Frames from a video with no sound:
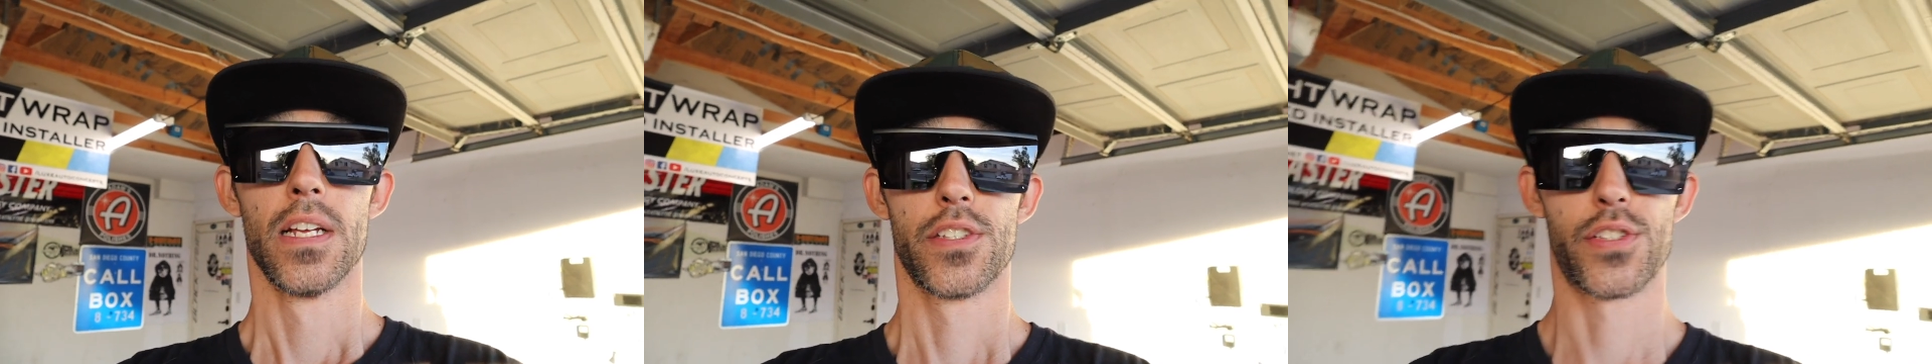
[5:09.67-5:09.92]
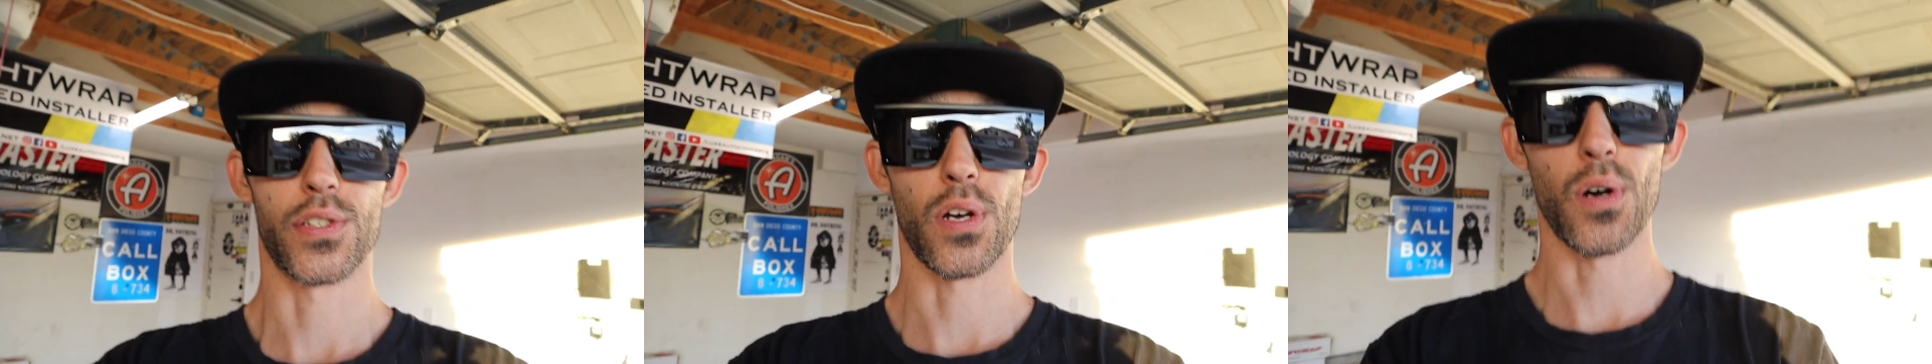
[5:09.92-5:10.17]

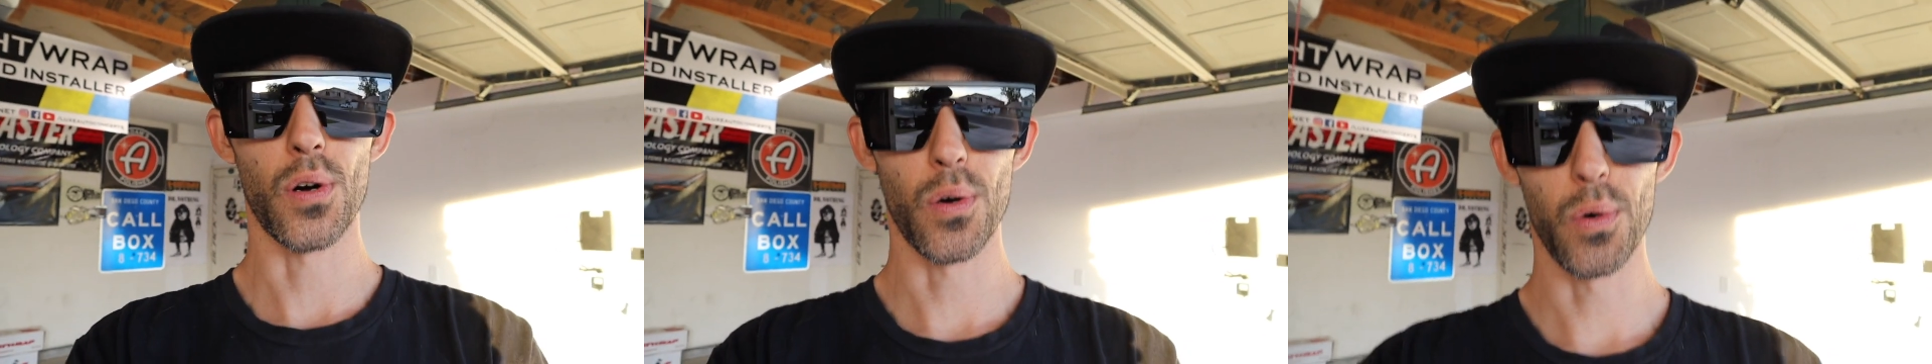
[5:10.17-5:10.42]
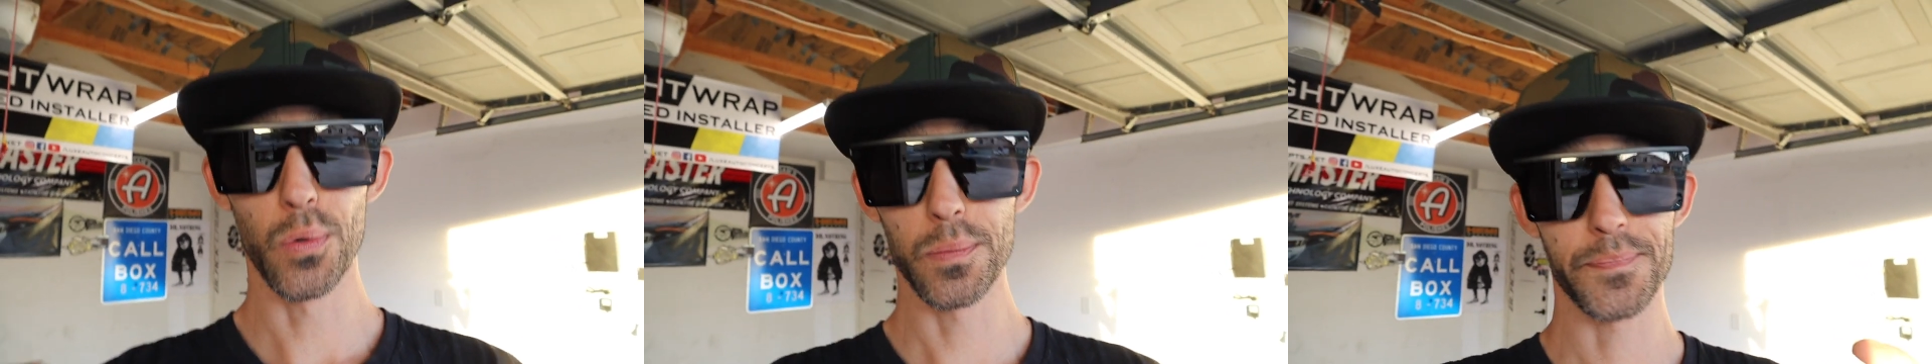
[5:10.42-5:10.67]

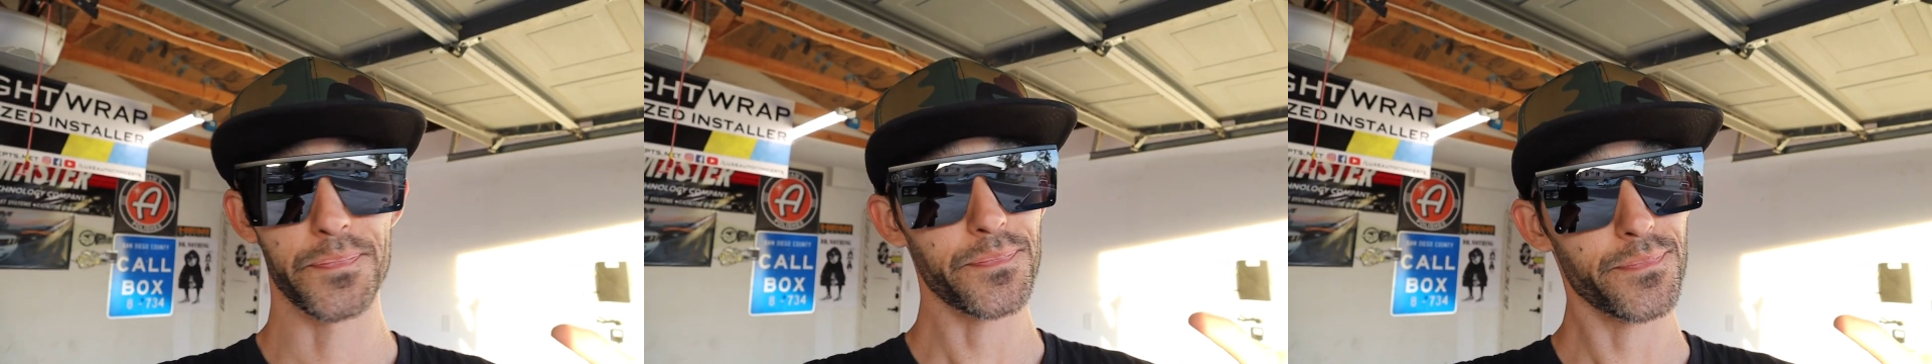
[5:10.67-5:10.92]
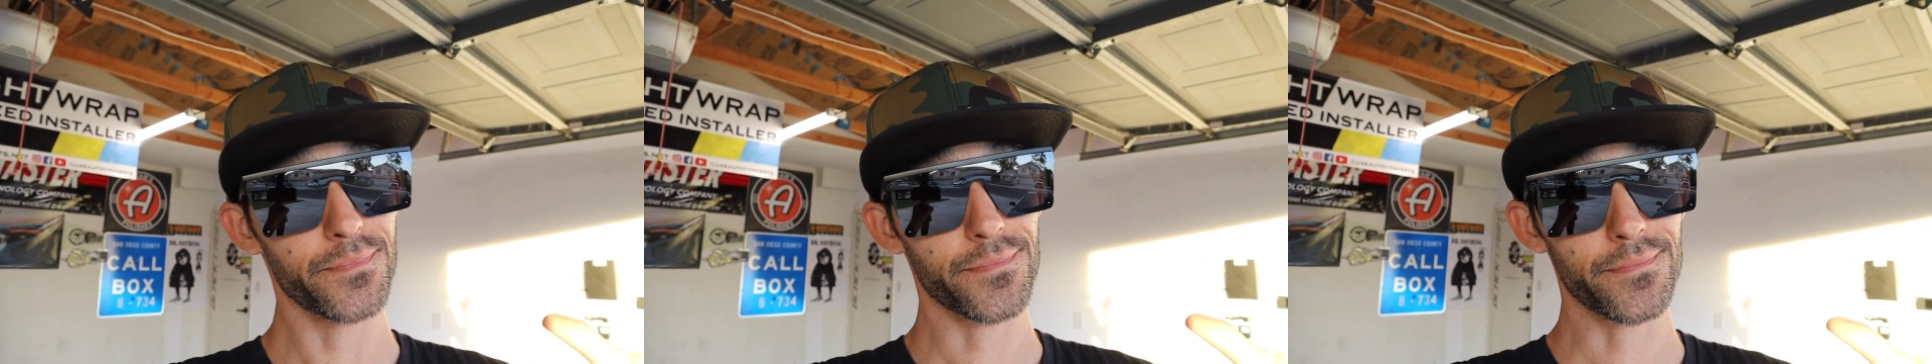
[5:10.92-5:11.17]
So
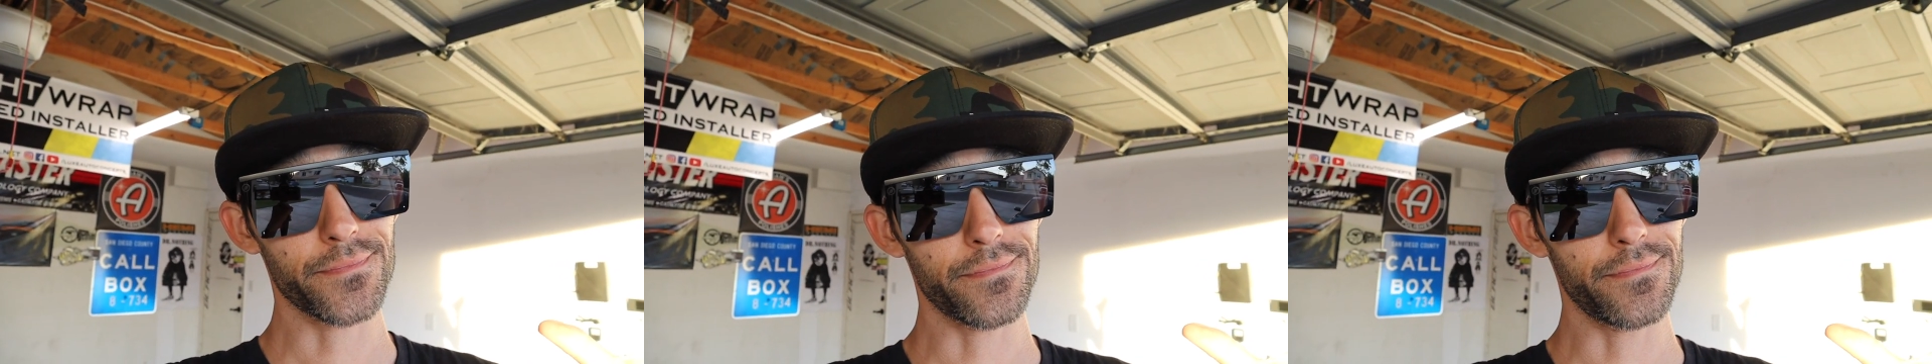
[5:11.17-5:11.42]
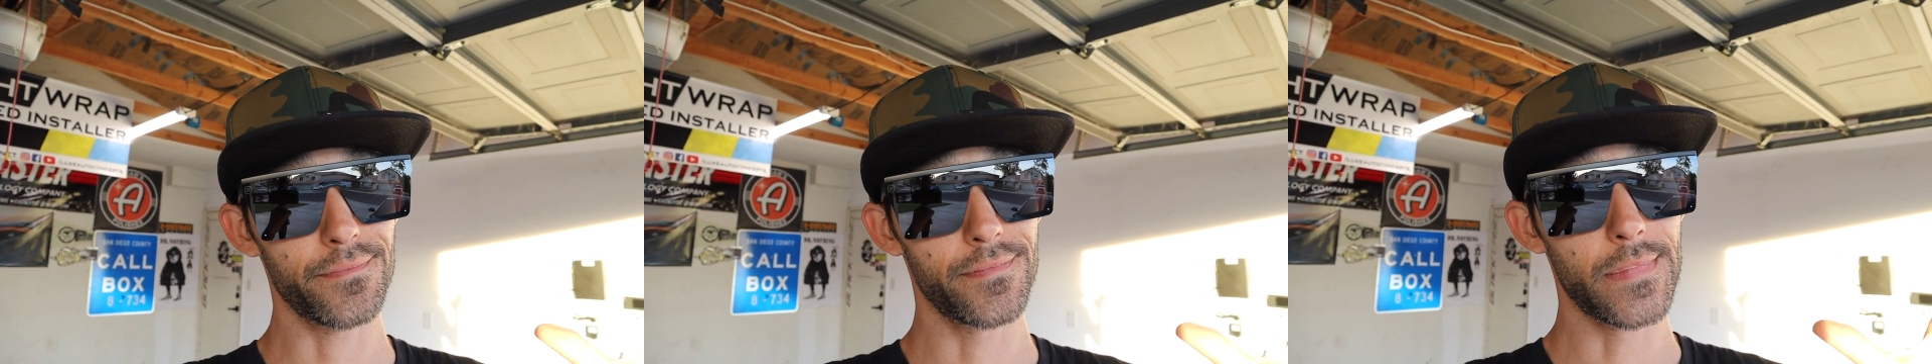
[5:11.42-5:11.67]

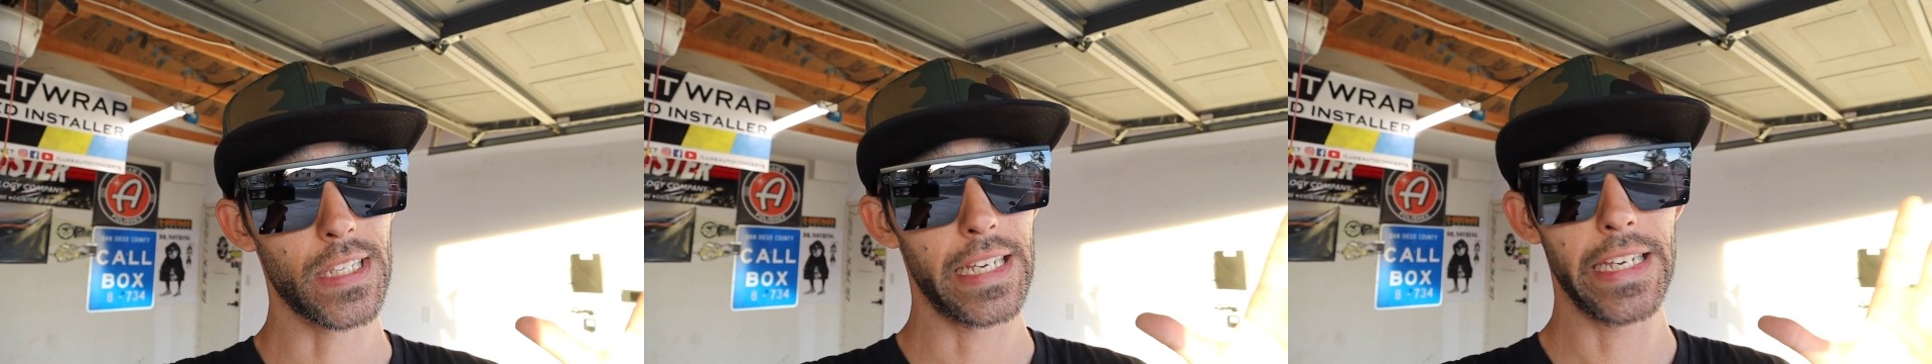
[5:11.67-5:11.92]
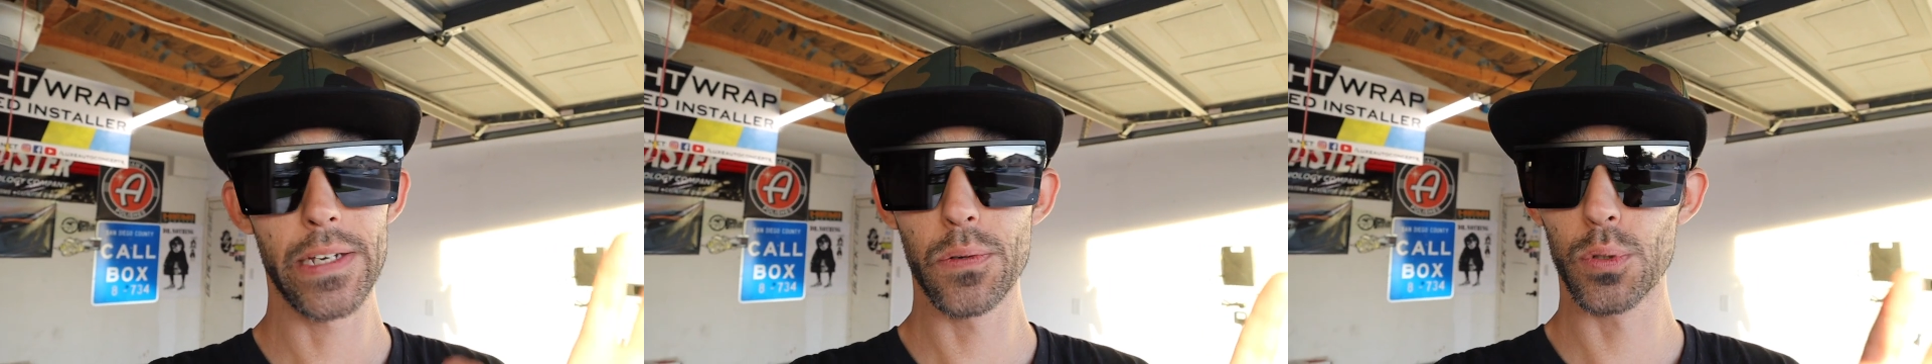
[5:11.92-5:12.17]
it